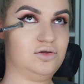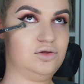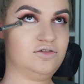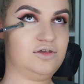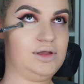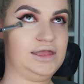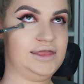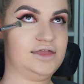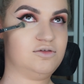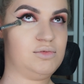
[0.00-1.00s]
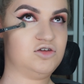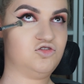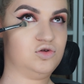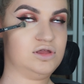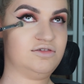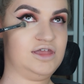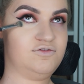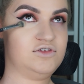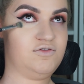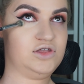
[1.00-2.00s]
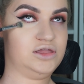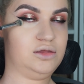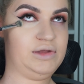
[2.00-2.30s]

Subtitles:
also I like to make Shawnee's life difficult